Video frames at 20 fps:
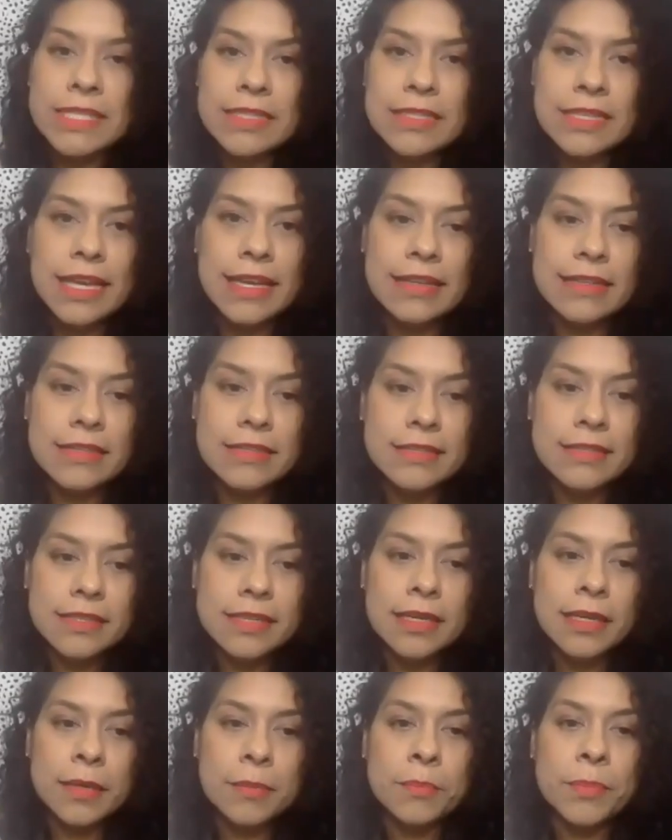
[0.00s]
sense,
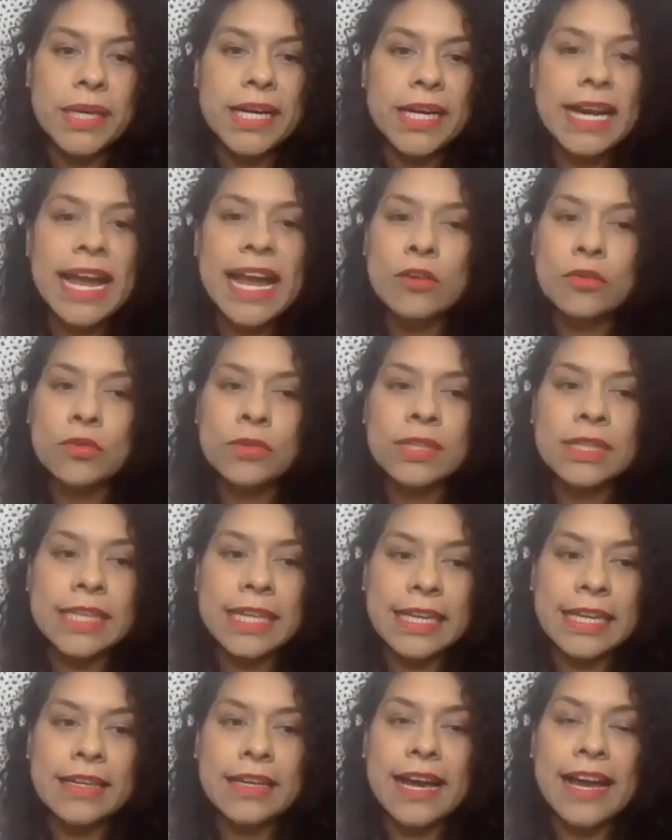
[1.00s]
but I don't
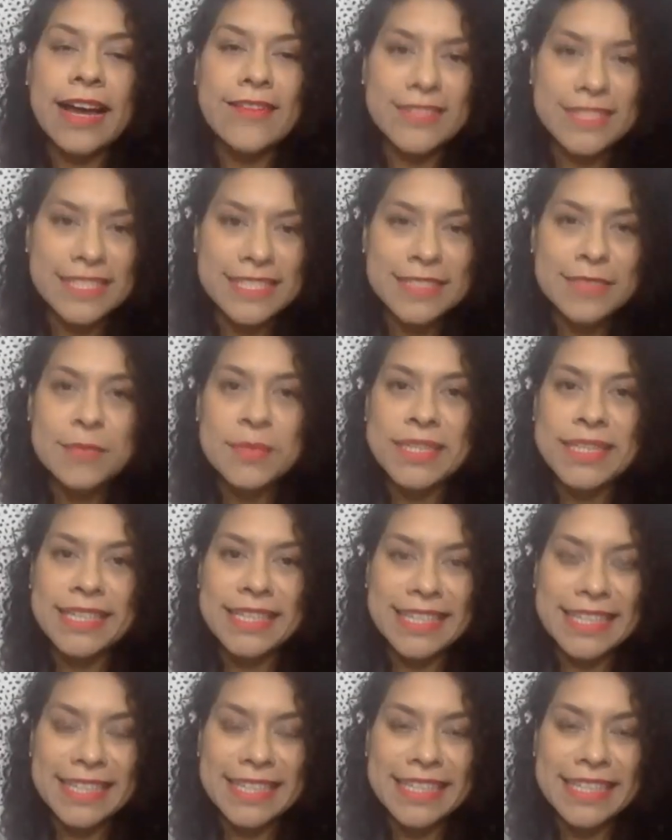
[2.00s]
think, obviously
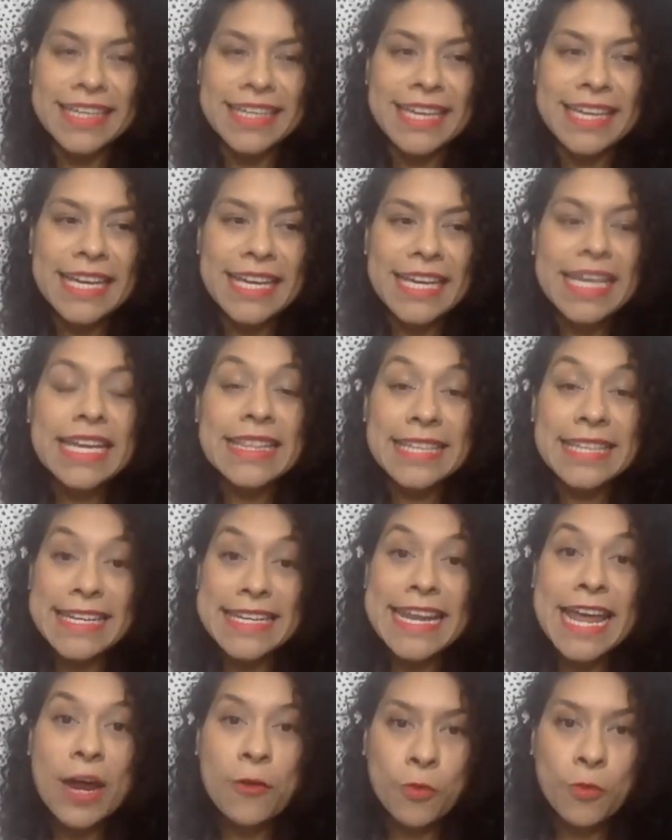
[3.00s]
being in the
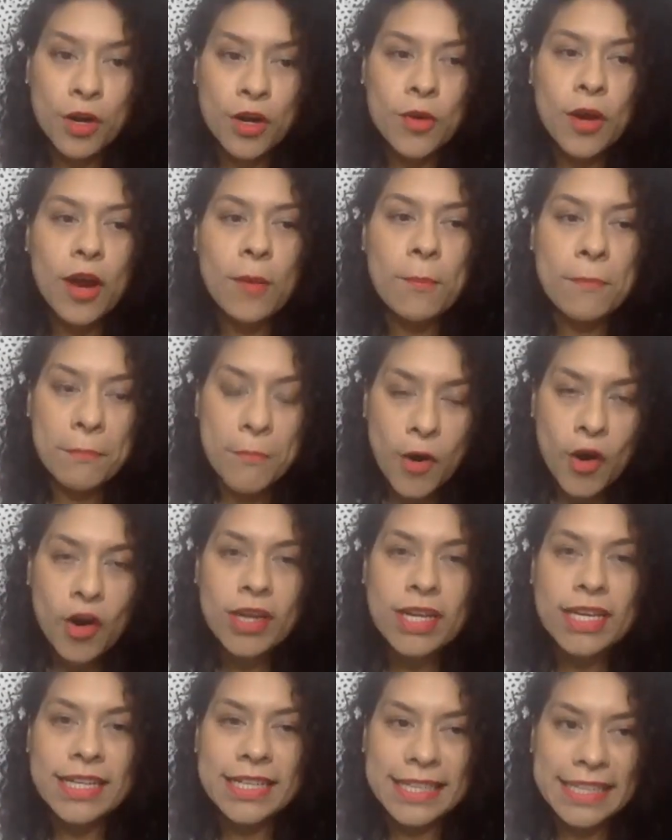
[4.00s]
network
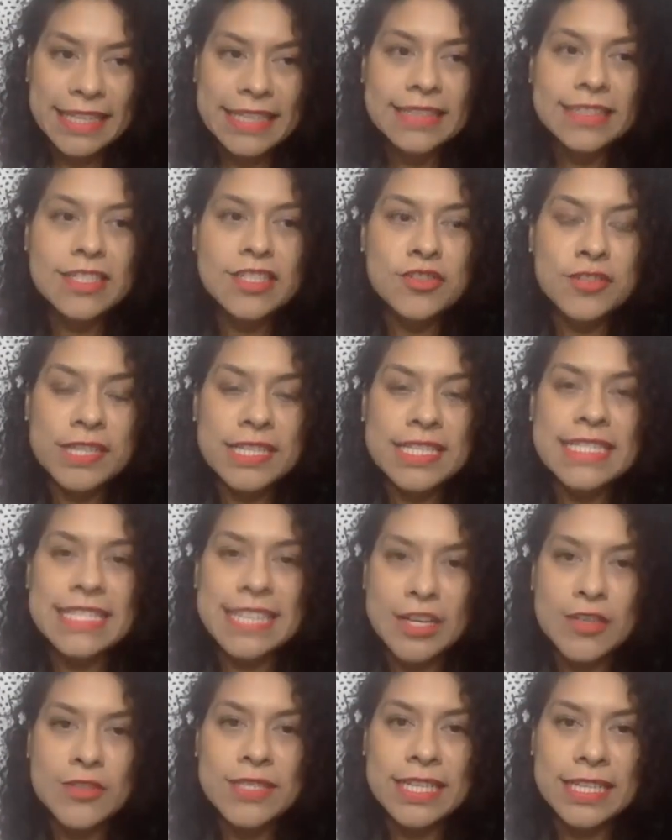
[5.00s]
marketing industry, the
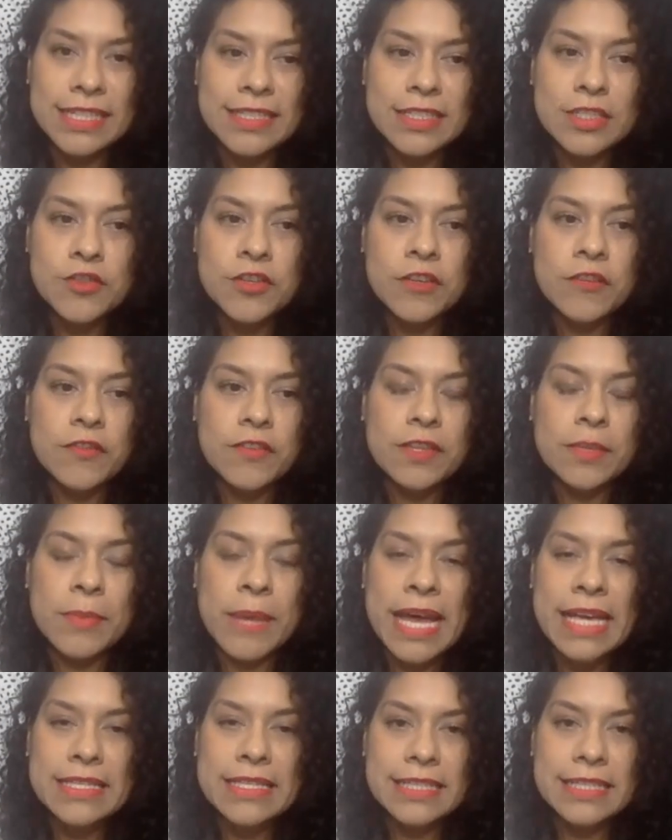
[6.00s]
sales industry for the
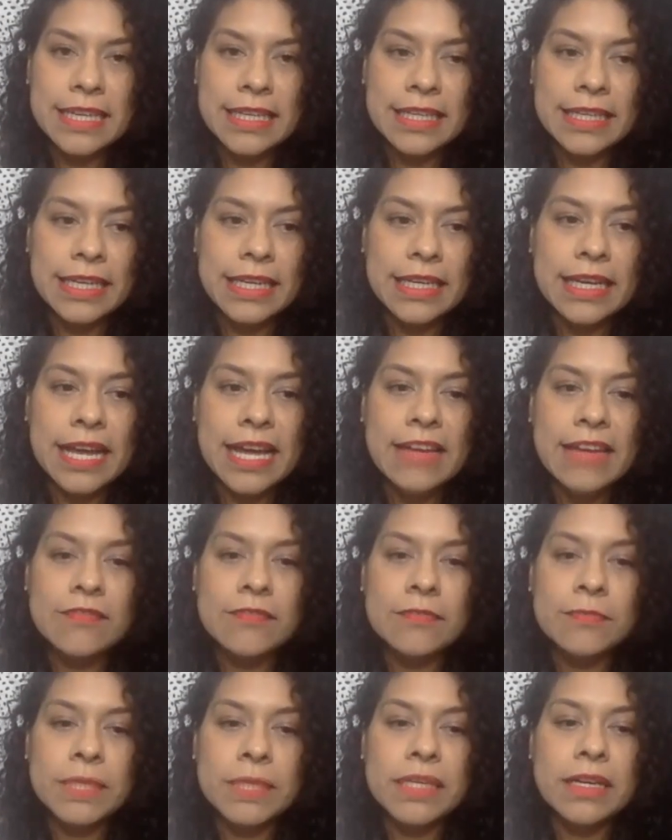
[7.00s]
past decade,
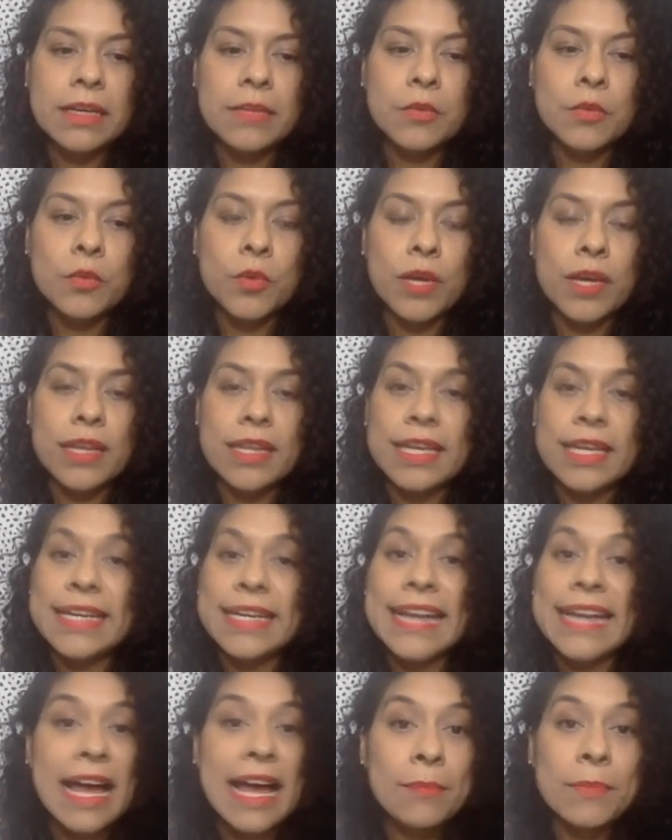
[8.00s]
I've become aware that
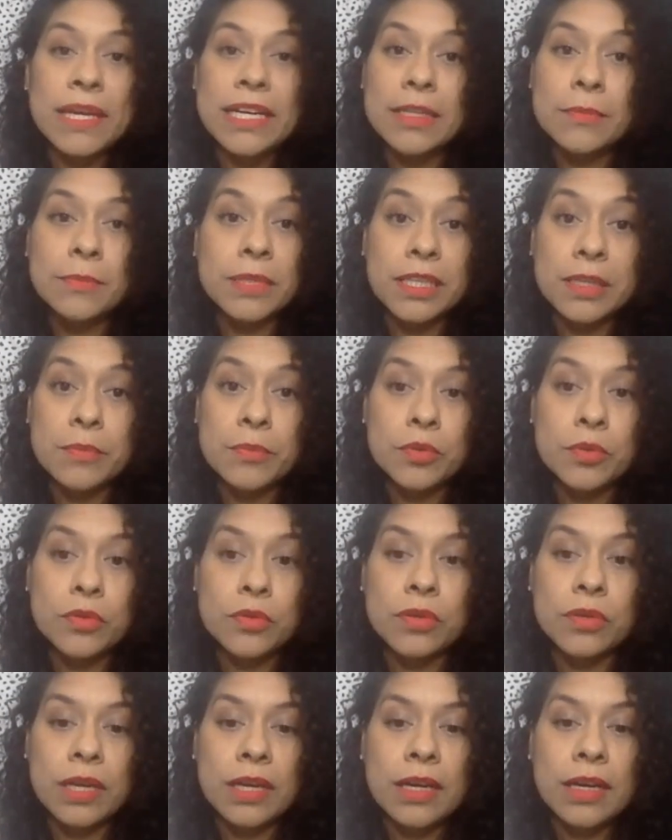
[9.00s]
not many
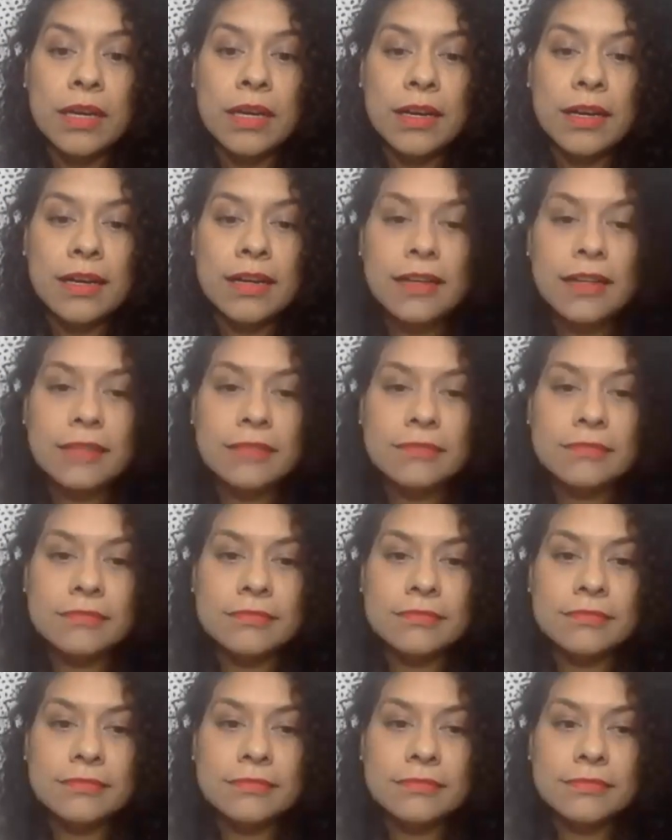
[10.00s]
people
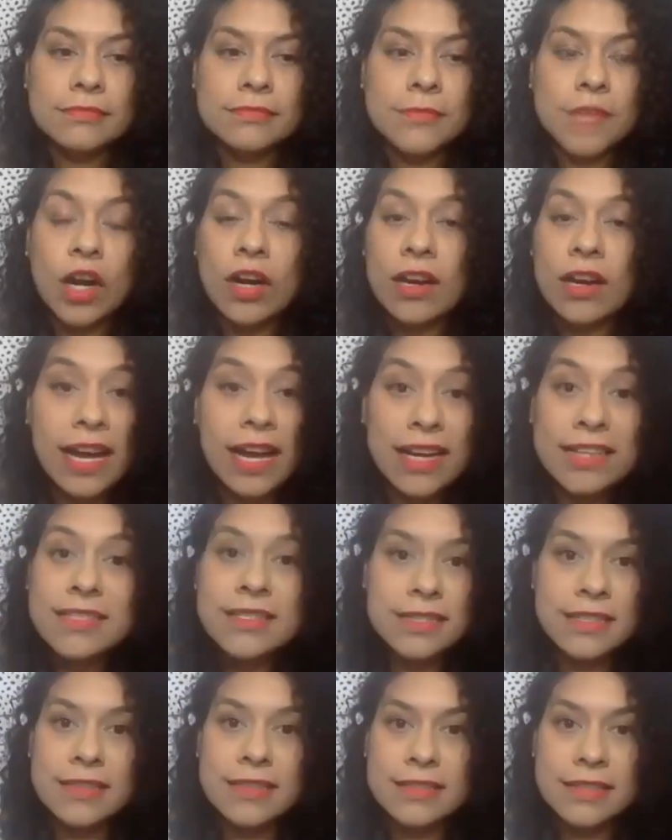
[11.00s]
are
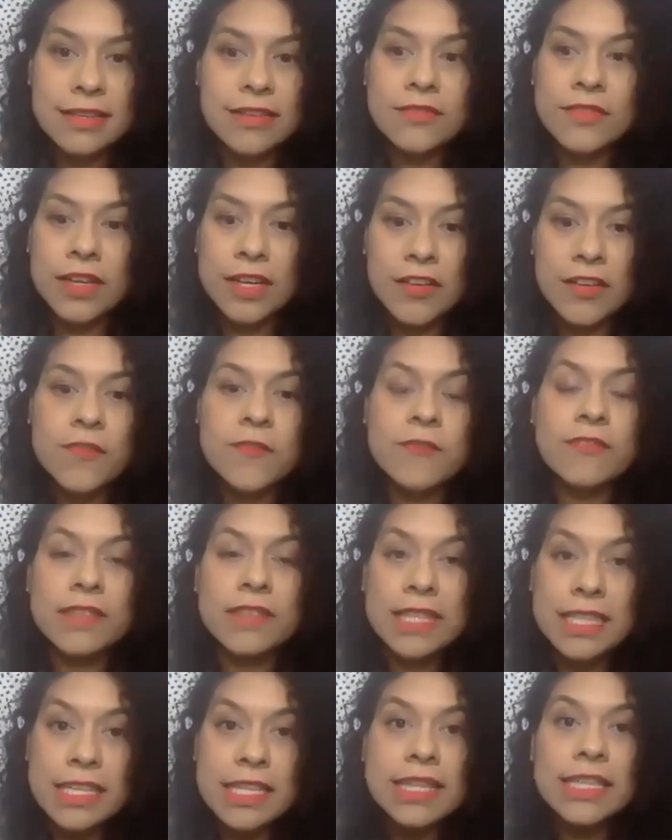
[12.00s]
conscious of
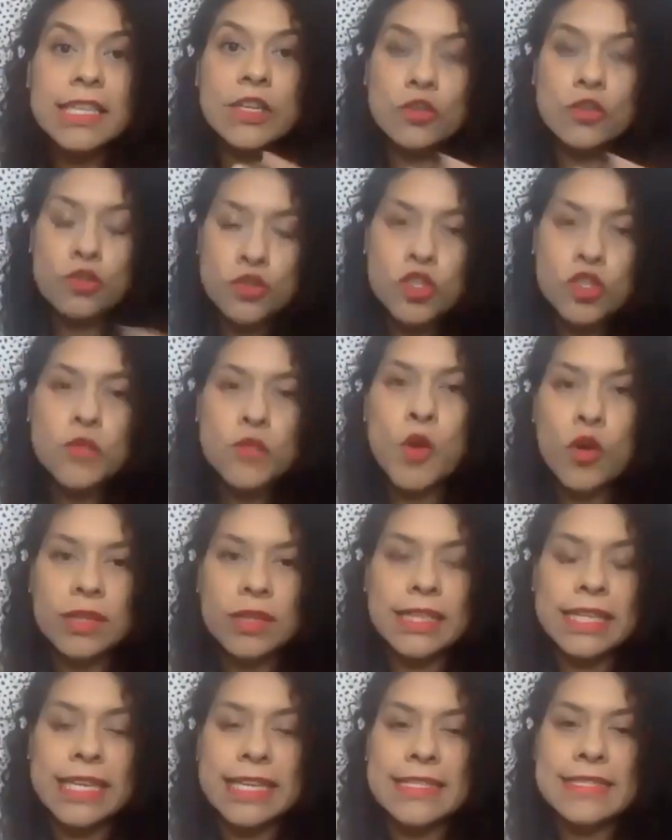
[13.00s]
the little small
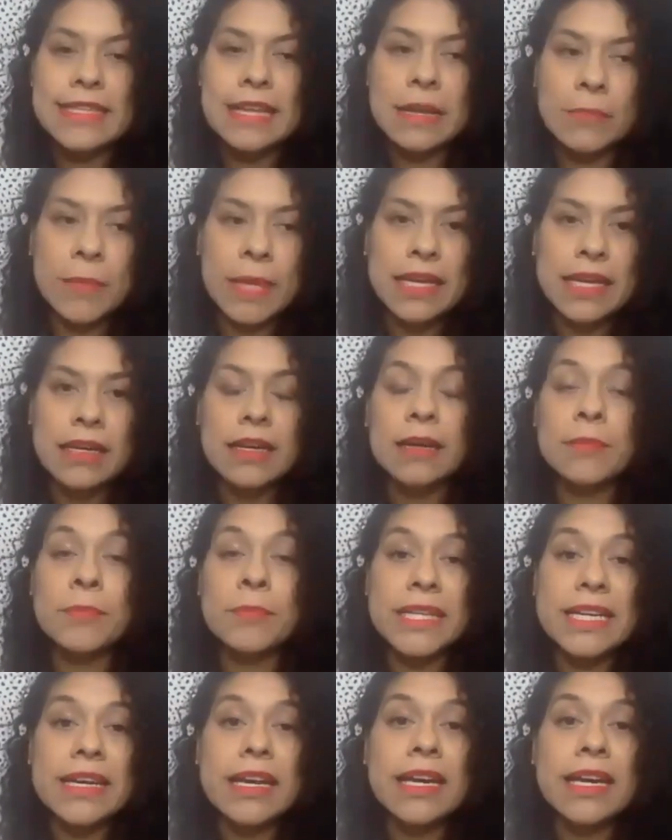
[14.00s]
things that make a
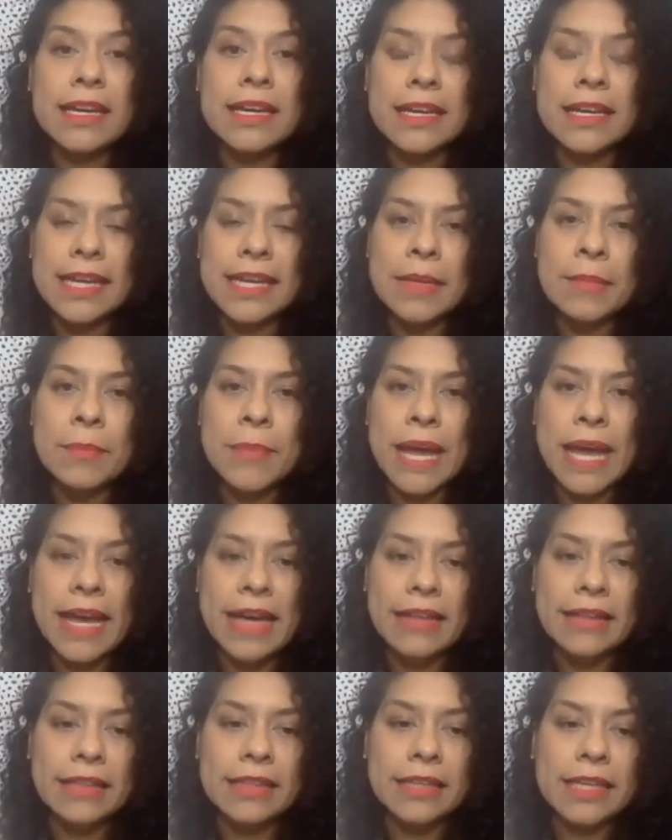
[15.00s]
big impact.